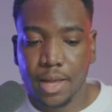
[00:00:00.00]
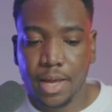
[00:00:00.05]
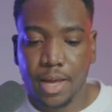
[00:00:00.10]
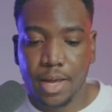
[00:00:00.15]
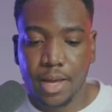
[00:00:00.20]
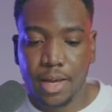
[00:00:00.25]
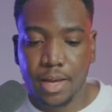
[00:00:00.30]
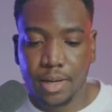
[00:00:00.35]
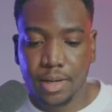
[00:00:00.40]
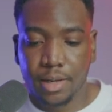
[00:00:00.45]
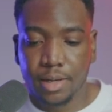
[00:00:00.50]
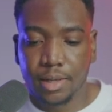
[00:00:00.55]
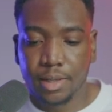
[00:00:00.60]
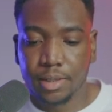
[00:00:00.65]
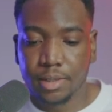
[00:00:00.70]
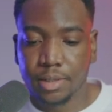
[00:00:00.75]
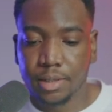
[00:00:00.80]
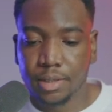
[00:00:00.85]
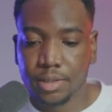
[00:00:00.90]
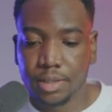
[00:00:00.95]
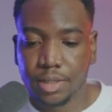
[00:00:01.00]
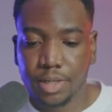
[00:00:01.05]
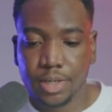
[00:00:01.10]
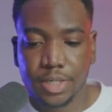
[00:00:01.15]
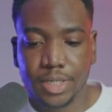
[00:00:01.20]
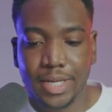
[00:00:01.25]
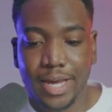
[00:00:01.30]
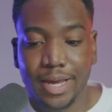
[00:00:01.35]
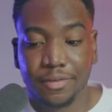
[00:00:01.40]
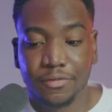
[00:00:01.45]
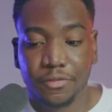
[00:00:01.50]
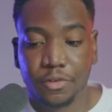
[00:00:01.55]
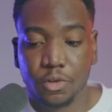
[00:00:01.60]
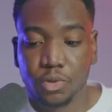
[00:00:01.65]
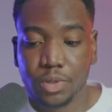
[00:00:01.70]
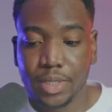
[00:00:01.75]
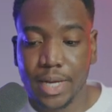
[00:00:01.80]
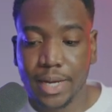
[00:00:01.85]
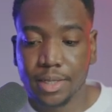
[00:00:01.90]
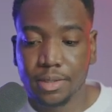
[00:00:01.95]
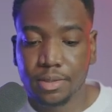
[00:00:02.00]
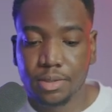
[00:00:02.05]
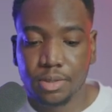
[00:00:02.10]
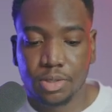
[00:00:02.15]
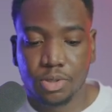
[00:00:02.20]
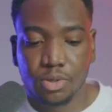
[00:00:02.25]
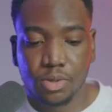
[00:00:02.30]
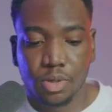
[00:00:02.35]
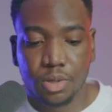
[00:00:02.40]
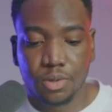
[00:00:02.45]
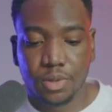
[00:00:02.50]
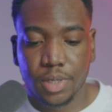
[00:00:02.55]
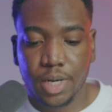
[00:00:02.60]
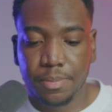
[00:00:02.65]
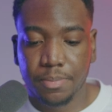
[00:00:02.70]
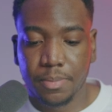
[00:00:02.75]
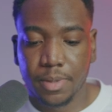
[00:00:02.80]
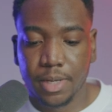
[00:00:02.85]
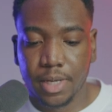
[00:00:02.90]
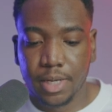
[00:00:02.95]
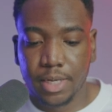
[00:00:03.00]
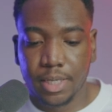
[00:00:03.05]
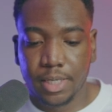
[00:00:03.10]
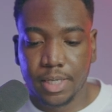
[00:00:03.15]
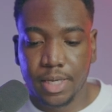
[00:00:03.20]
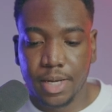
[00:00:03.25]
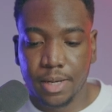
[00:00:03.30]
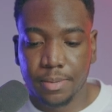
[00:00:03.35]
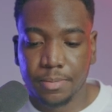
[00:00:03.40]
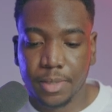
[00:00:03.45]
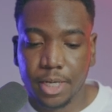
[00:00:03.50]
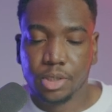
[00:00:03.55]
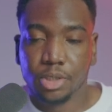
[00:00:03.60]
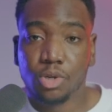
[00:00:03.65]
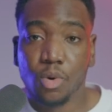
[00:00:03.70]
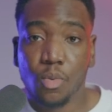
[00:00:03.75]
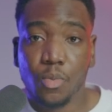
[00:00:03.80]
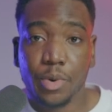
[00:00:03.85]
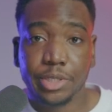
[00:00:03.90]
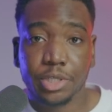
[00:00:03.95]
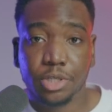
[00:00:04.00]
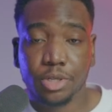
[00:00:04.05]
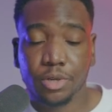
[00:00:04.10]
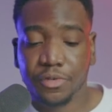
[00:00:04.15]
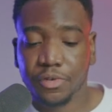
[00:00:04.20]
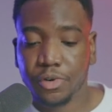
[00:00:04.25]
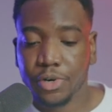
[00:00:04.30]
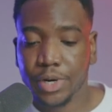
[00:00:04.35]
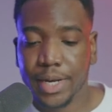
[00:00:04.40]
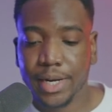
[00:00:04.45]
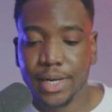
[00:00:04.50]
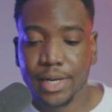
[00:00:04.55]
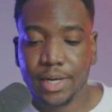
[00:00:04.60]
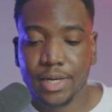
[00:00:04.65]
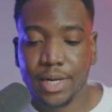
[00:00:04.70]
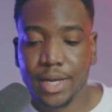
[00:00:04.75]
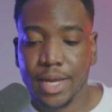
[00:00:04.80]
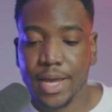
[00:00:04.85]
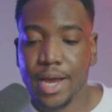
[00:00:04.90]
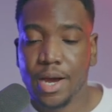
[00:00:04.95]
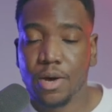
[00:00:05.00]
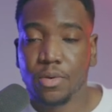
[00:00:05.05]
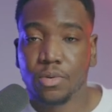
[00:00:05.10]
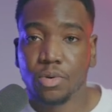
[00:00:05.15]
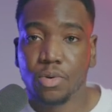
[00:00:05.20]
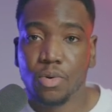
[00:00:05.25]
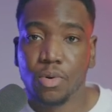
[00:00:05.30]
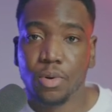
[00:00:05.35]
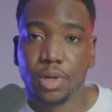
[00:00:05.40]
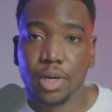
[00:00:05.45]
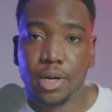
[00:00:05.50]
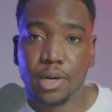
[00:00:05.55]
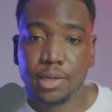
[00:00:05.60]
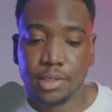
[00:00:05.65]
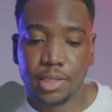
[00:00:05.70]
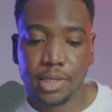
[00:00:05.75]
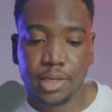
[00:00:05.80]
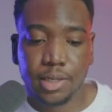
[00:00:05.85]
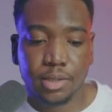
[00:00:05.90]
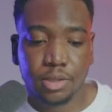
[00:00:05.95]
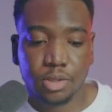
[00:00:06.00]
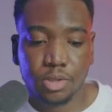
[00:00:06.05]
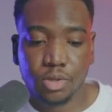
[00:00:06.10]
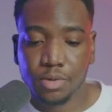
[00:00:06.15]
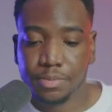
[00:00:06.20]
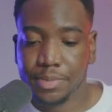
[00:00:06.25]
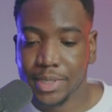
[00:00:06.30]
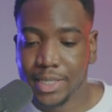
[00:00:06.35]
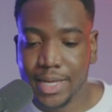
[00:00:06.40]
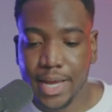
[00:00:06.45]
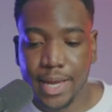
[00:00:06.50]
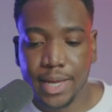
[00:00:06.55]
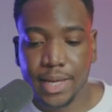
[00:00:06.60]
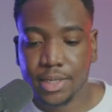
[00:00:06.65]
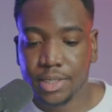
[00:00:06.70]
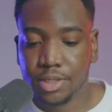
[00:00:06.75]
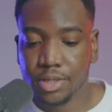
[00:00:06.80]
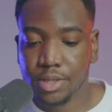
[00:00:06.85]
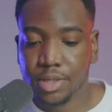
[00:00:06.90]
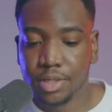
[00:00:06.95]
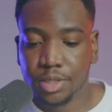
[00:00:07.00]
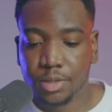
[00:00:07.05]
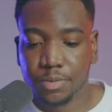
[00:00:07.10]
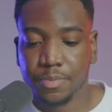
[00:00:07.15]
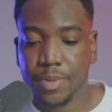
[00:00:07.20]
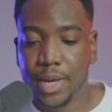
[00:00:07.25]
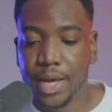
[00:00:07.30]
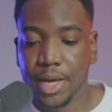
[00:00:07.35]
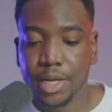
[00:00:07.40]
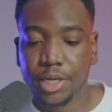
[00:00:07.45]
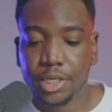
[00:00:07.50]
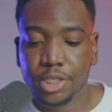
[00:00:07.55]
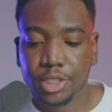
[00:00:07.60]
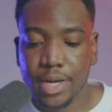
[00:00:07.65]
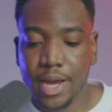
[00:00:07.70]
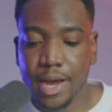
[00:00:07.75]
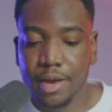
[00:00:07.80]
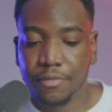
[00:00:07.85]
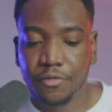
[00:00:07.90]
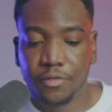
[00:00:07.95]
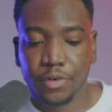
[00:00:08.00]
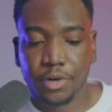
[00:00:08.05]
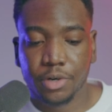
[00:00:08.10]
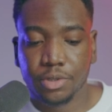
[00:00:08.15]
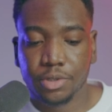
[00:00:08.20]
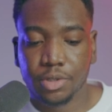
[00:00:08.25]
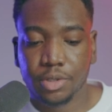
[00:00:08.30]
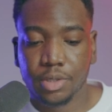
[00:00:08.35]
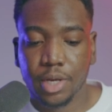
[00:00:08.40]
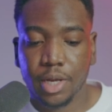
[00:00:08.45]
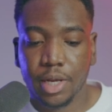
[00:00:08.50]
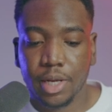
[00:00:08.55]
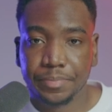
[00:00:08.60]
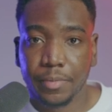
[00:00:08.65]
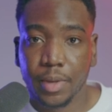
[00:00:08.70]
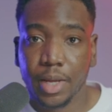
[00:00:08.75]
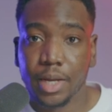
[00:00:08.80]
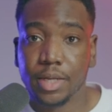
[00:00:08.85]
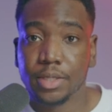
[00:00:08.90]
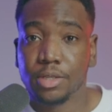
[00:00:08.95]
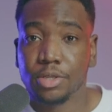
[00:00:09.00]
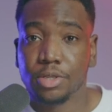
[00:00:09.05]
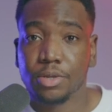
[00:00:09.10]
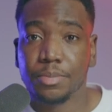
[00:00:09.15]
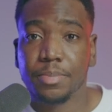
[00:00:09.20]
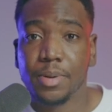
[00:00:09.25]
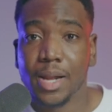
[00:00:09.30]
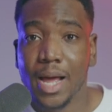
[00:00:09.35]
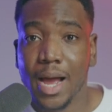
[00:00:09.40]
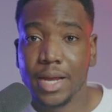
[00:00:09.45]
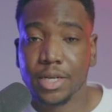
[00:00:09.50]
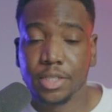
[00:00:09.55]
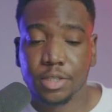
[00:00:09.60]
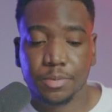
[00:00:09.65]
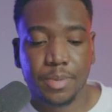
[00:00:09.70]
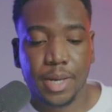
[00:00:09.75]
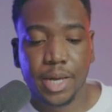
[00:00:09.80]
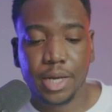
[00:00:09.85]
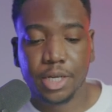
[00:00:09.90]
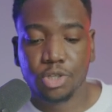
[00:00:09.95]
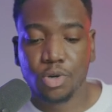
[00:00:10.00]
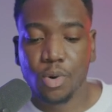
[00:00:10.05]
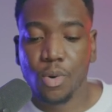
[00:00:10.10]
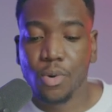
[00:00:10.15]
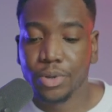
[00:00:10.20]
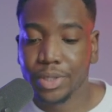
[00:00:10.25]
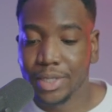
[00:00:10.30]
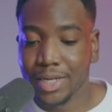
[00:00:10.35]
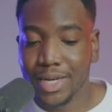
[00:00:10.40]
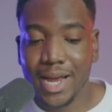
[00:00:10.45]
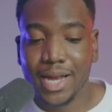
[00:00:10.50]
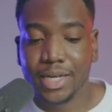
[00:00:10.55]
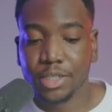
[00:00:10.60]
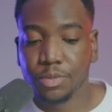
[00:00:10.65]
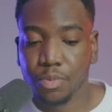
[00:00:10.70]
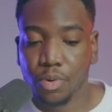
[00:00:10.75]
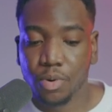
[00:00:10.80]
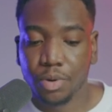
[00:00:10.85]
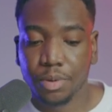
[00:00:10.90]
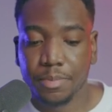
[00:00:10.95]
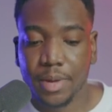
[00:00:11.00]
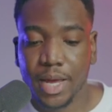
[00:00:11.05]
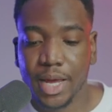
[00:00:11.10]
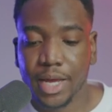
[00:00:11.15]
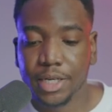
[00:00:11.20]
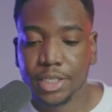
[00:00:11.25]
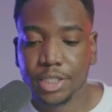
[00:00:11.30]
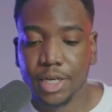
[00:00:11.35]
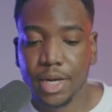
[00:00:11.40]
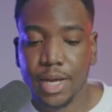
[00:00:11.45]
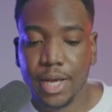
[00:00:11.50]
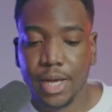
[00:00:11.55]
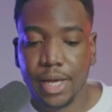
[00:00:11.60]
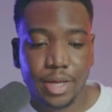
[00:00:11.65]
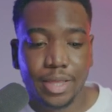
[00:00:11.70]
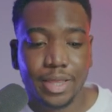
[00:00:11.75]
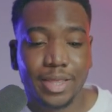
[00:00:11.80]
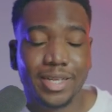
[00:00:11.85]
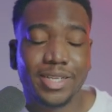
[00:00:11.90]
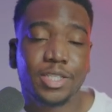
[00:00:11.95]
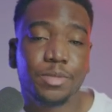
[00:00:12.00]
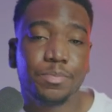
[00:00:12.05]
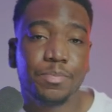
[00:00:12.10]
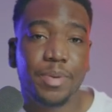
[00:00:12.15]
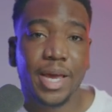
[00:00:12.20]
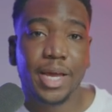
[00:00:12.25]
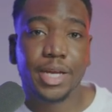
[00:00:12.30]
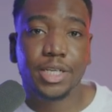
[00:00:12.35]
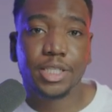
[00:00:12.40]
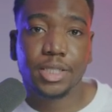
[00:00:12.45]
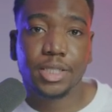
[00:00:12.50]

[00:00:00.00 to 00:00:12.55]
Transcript: And it's gonna take a few seconds to load up. Yep, so once you've created an account or logged in, you would be taken to this page at first. It's the suppliers page or the dashboard page. This page